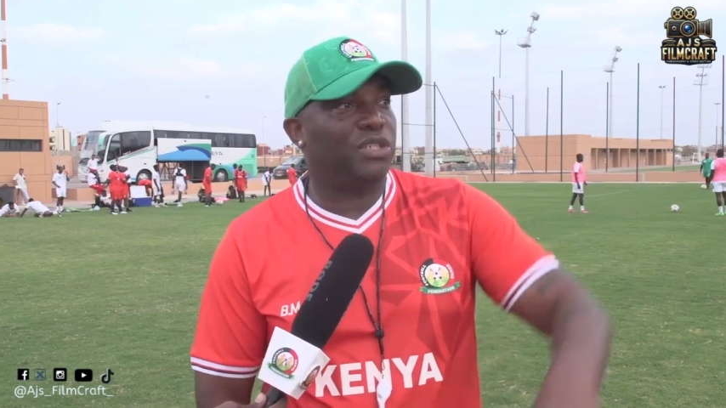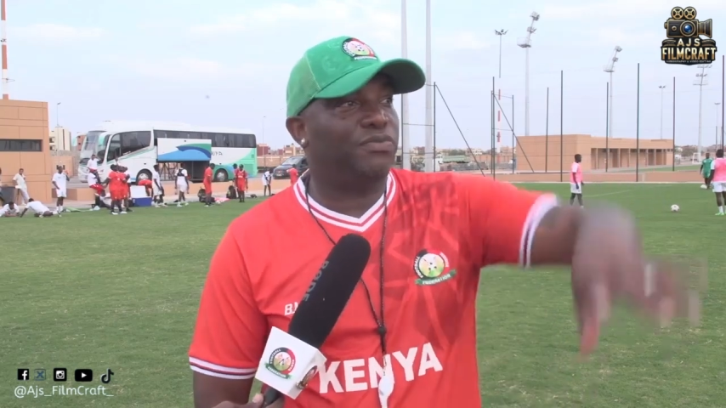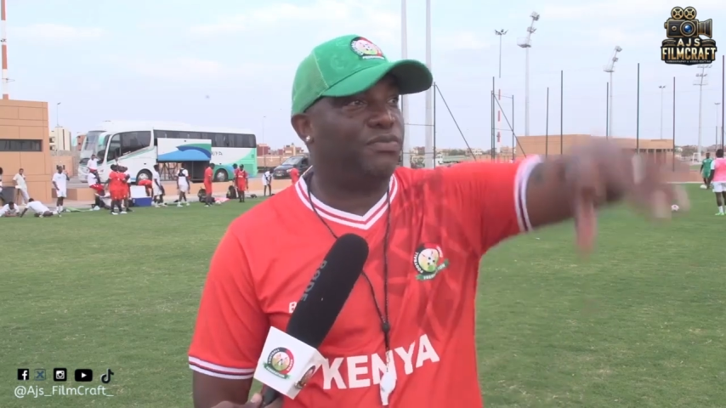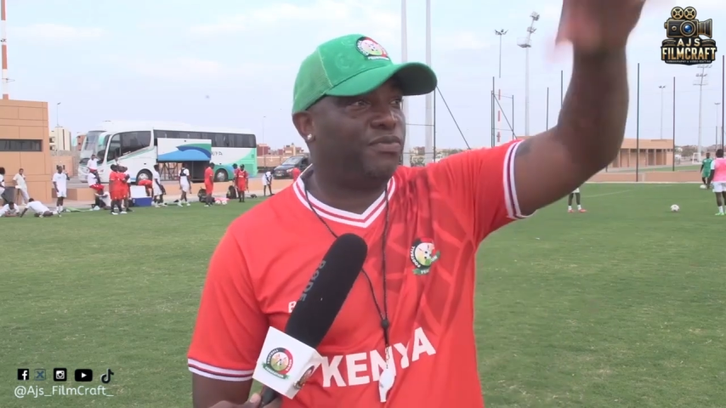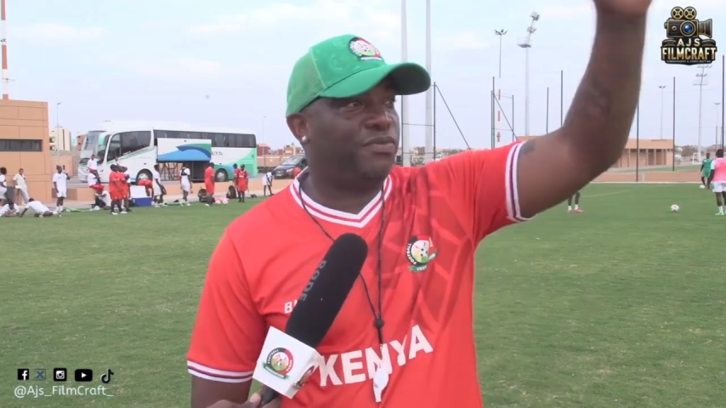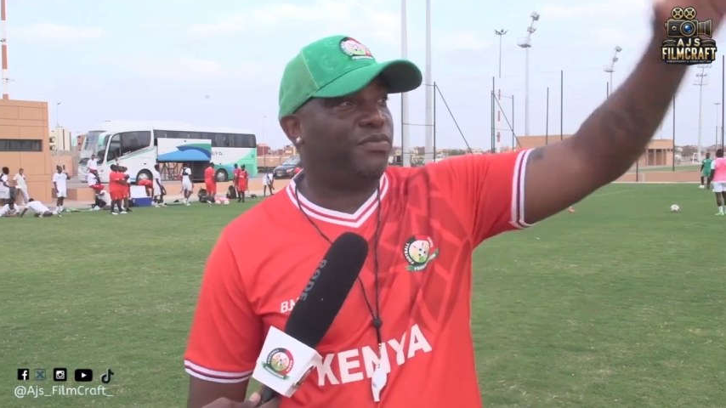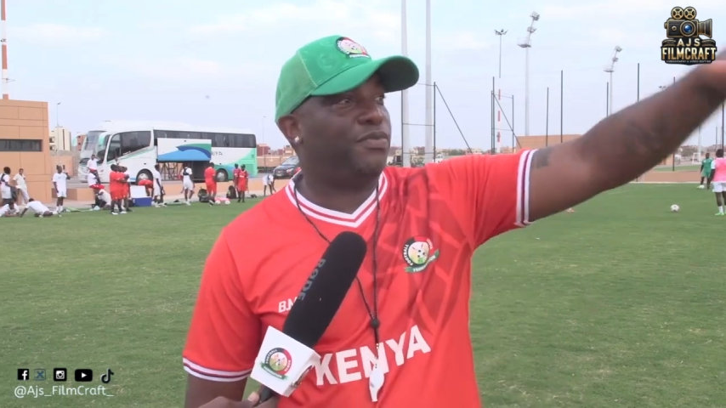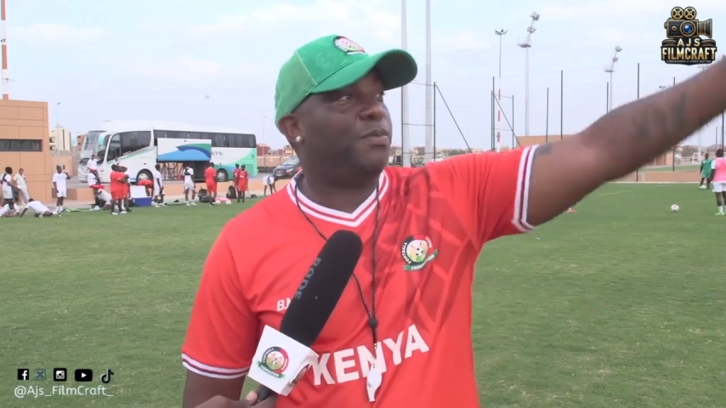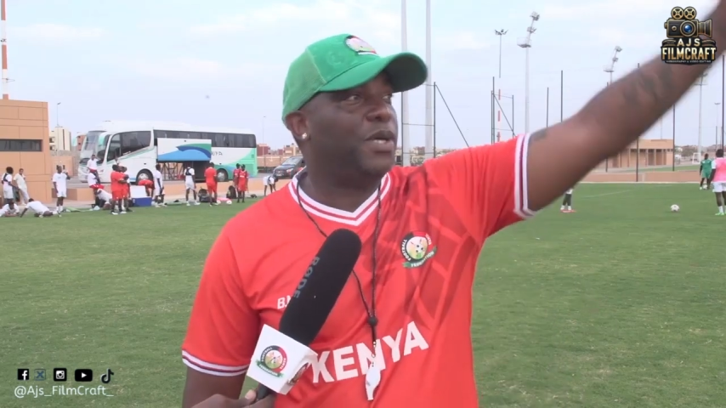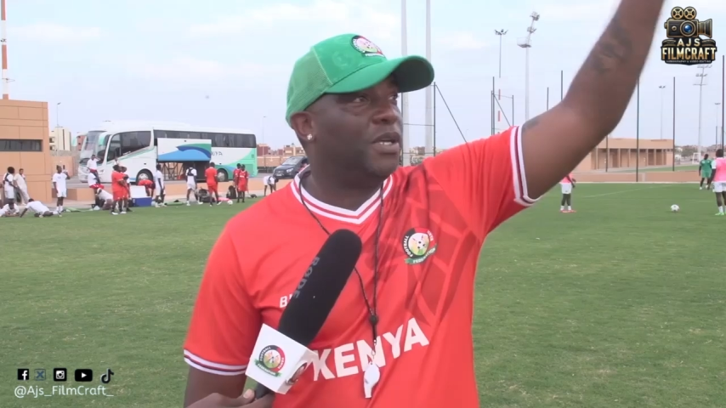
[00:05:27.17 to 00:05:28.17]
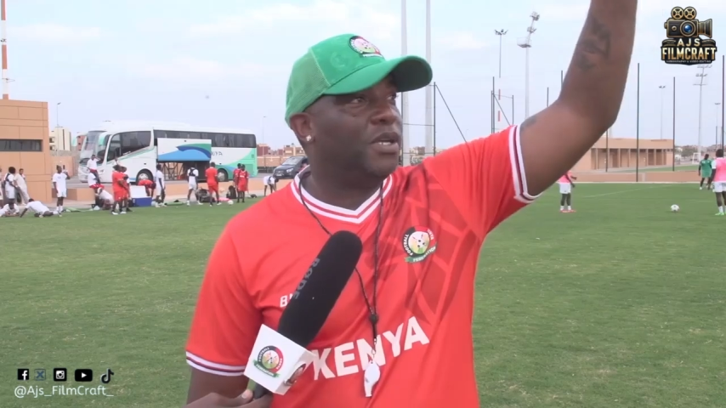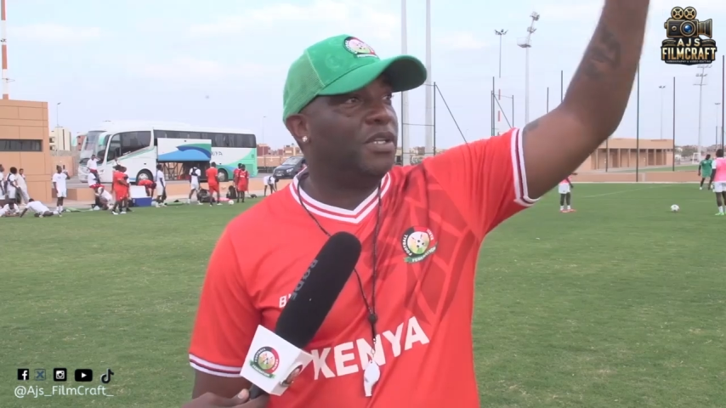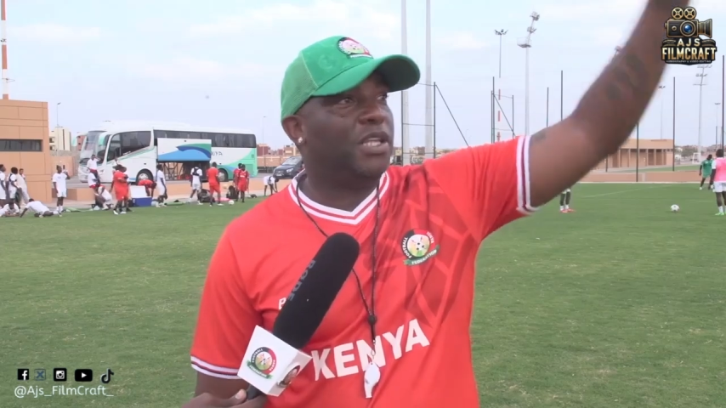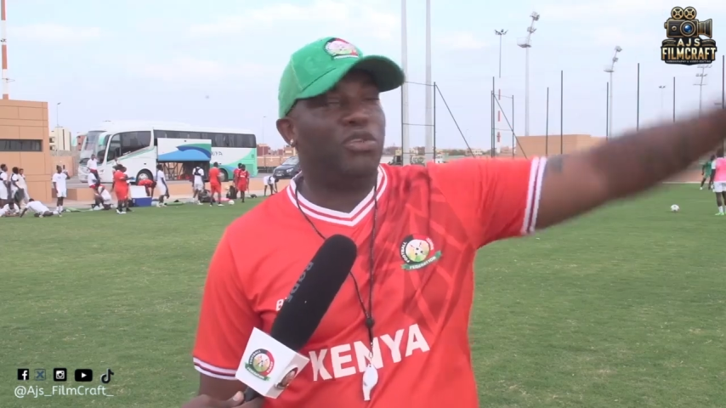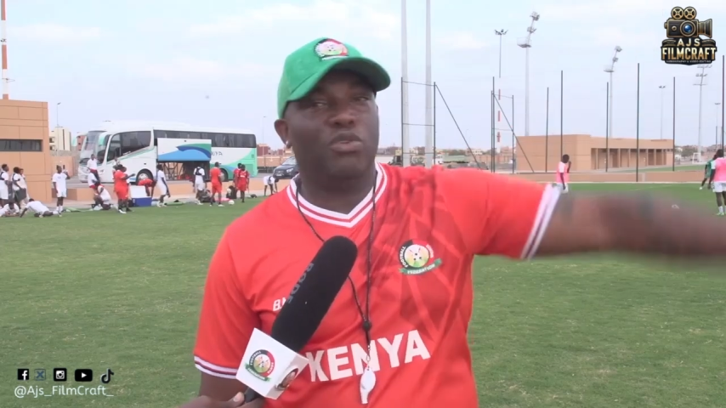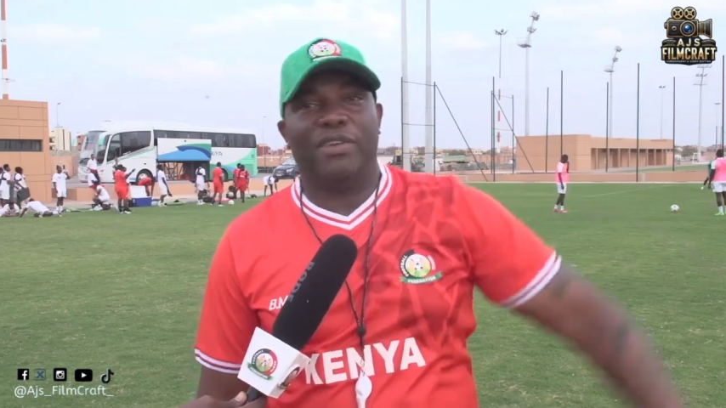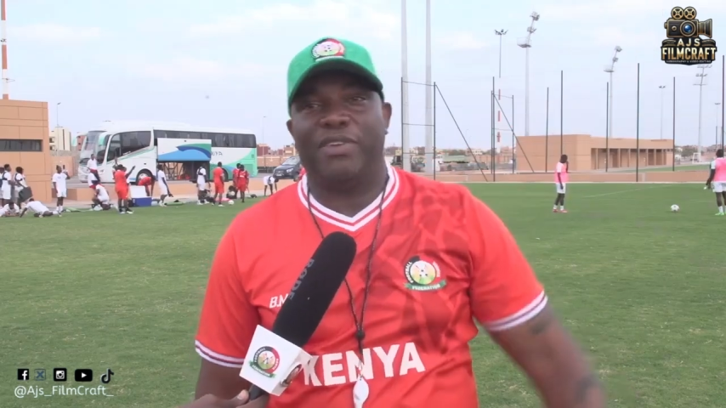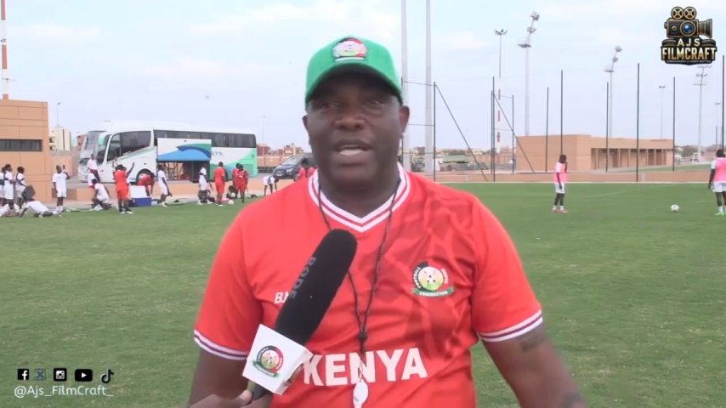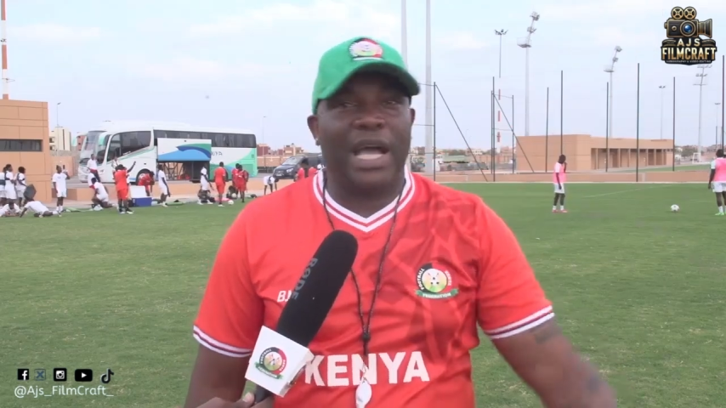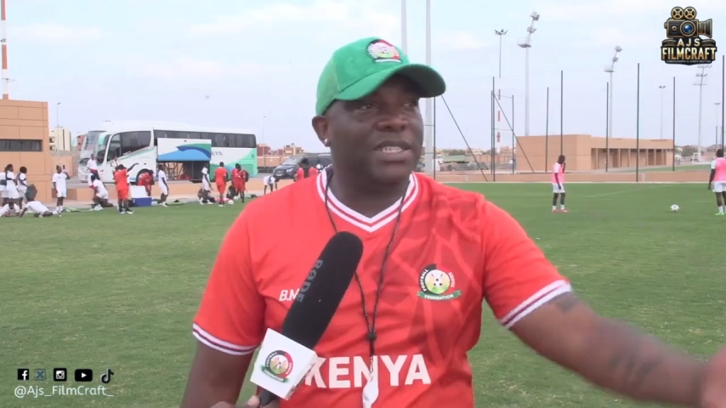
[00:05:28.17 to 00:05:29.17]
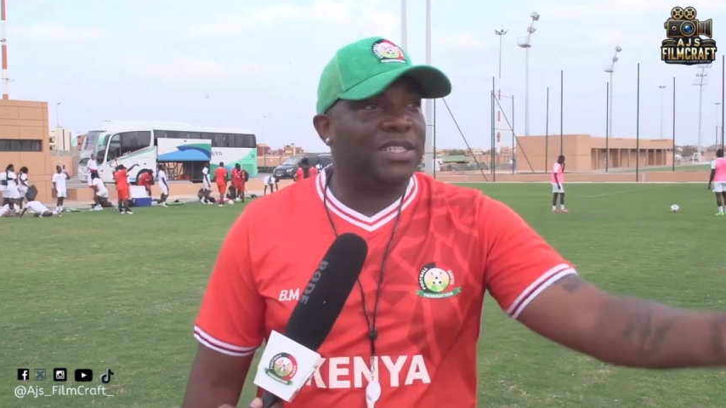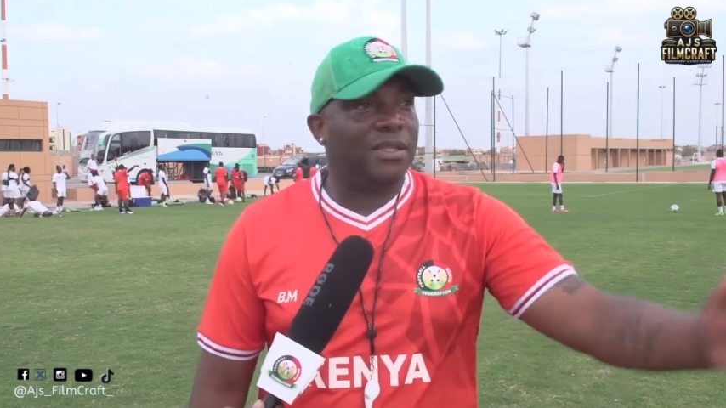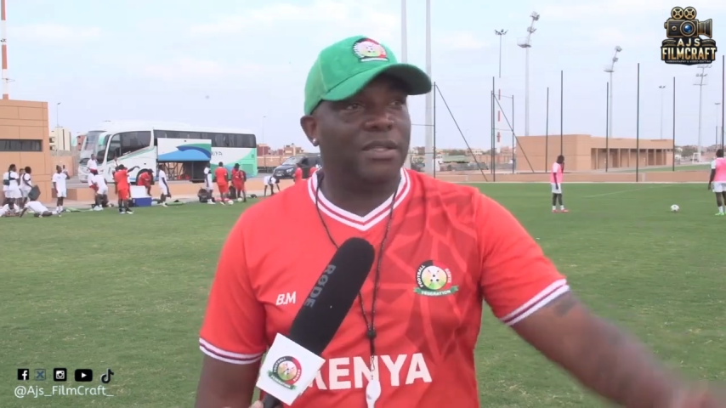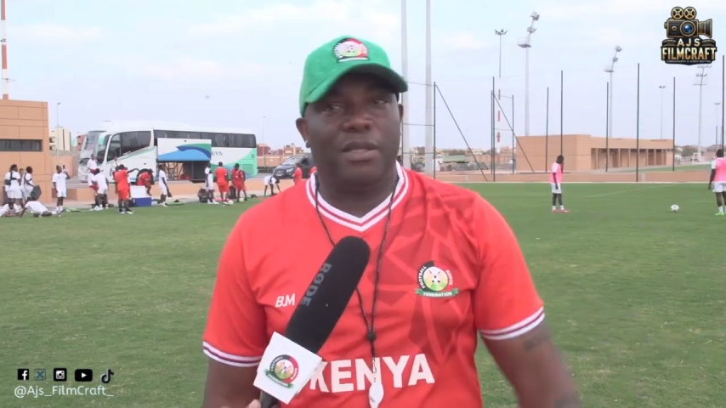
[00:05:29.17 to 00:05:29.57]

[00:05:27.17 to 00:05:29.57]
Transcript: then you have a castle.